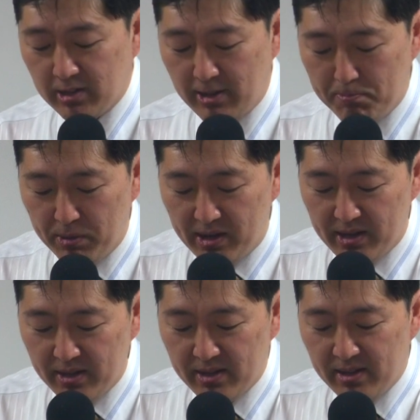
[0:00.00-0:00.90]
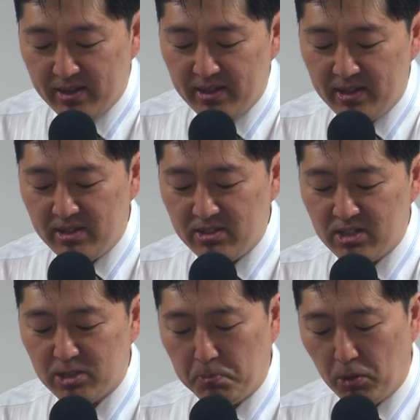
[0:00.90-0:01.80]
completely
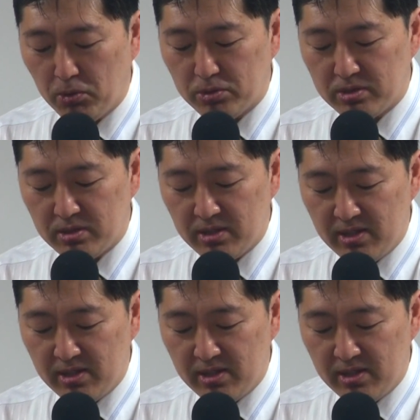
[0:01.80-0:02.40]
indisposed,